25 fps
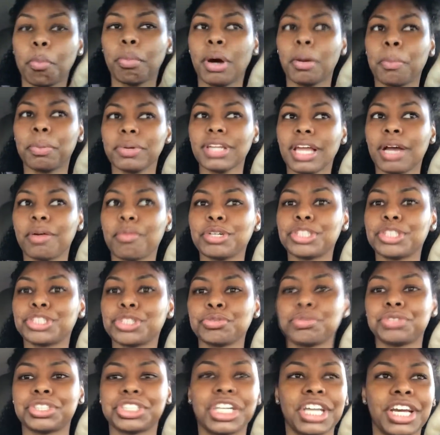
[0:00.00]
bumper like, would
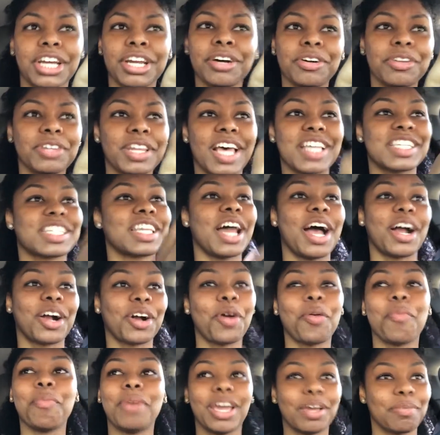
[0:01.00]
you chill? That's not
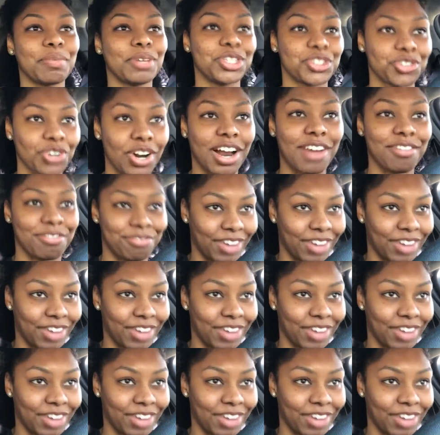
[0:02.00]
gonna make me drive